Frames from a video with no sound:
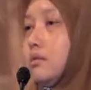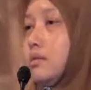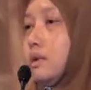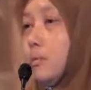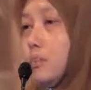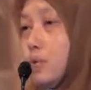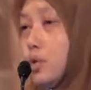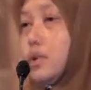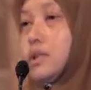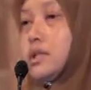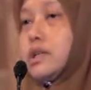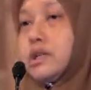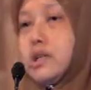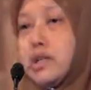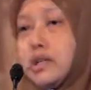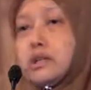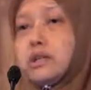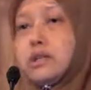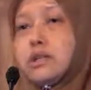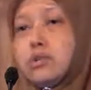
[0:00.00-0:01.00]
appointing an
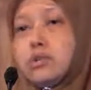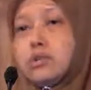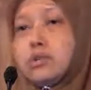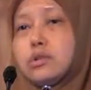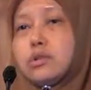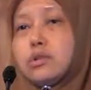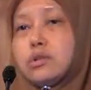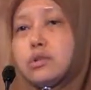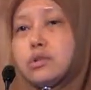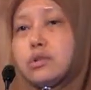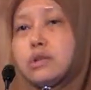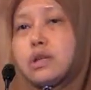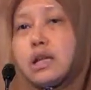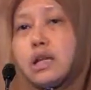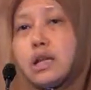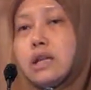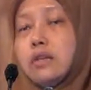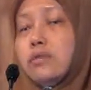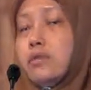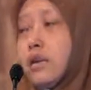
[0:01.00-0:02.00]
executor
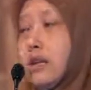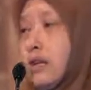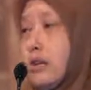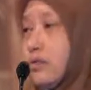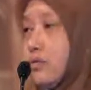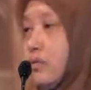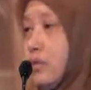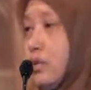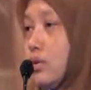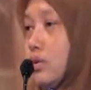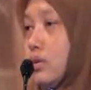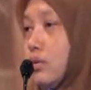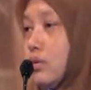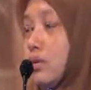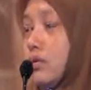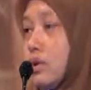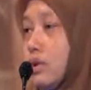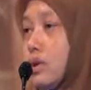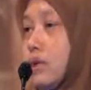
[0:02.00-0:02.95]
and leaving it for